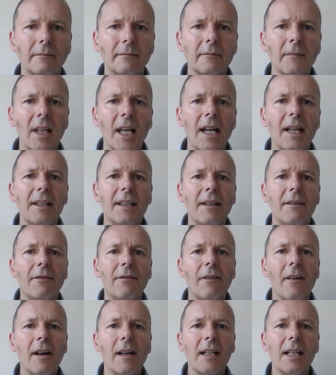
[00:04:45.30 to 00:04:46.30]
And then
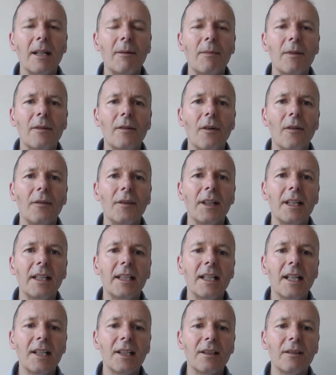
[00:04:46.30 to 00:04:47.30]
finally, we've got the
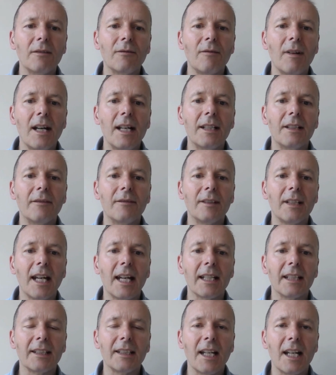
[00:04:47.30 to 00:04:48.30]
additional rate of
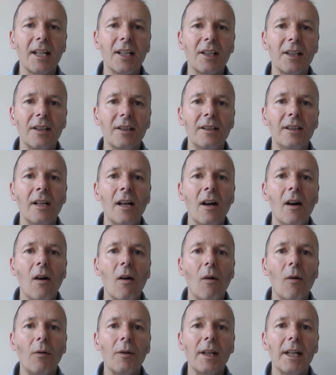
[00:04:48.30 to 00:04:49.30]
taxation
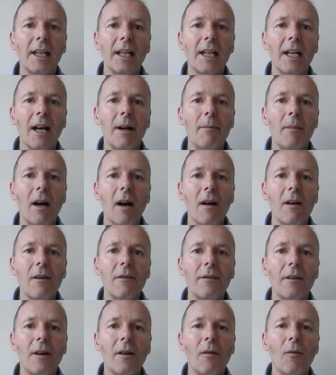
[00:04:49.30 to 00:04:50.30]
on income
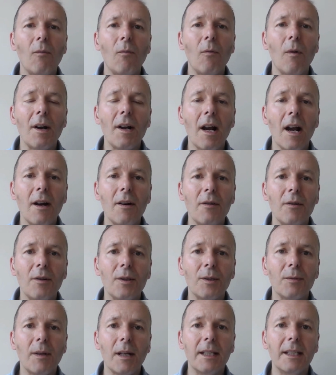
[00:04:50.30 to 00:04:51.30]
over one hundred and
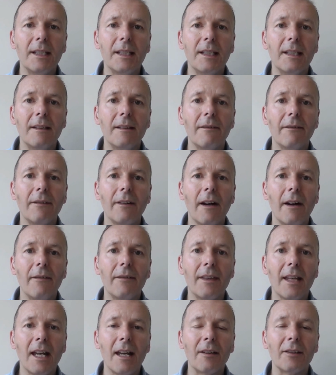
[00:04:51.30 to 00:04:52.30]
twenty-five
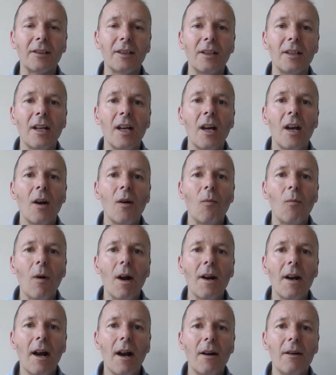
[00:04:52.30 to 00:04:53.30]
thousand one
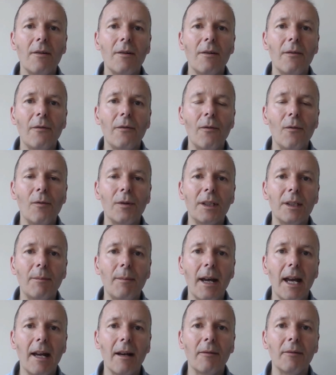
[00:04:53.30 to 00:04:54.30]
hundred and forty
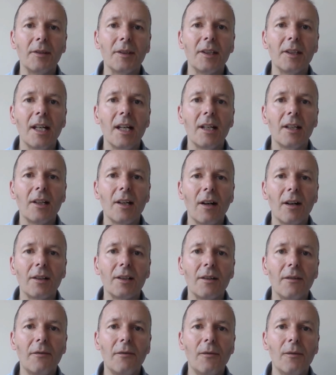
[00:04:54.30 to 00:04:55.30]
pounds, charged
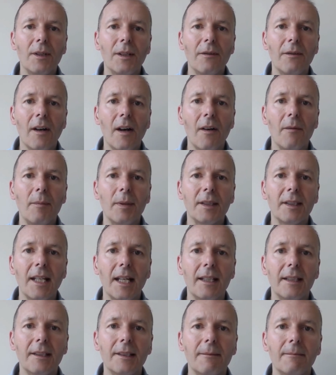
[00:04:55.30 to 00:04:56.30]
at forty-five
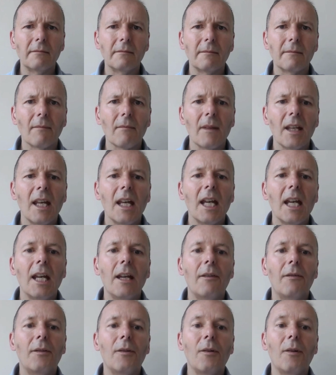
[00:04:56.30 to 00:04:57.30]
percent.
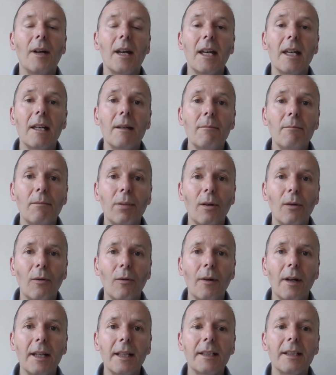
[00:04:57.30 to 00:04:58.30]
If you're
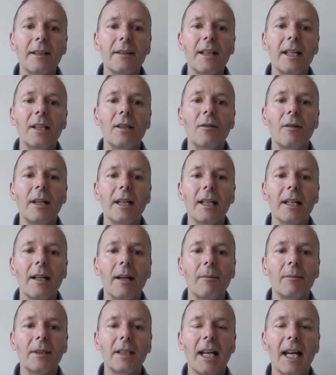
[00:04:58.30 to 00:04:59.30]
employed, then your
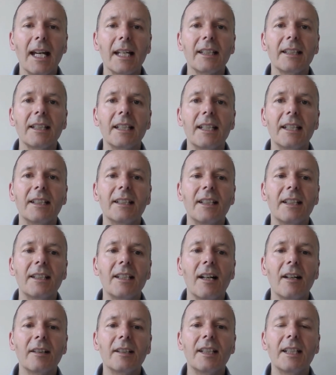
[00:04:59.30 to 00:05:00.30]
income tax is
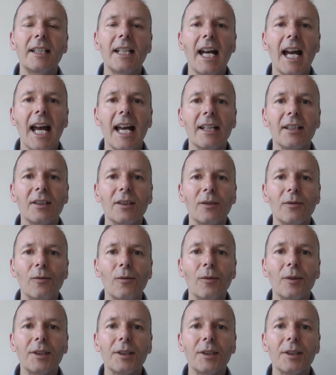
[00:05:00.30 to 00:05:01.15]
deducted at source